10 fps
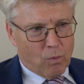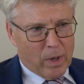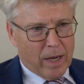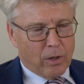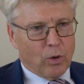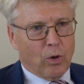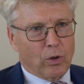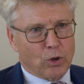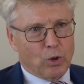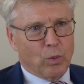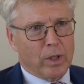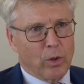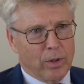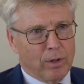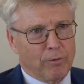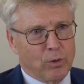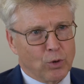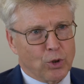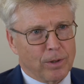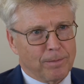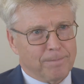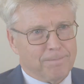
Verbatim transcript: where neurology will go in the future.